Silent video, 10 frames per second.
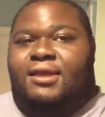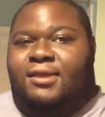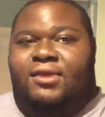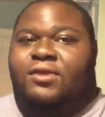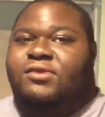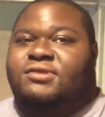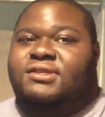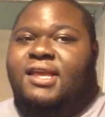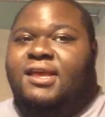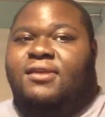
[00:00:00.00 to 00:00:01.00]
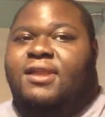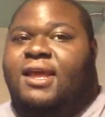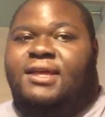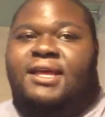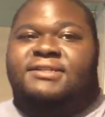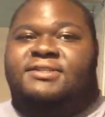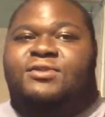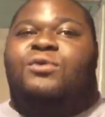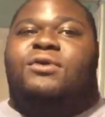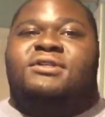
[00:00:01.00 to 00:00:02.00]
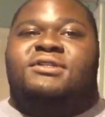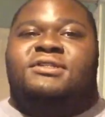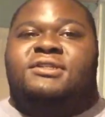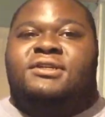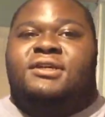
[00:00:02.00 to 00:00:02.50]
You're using the internet as storage,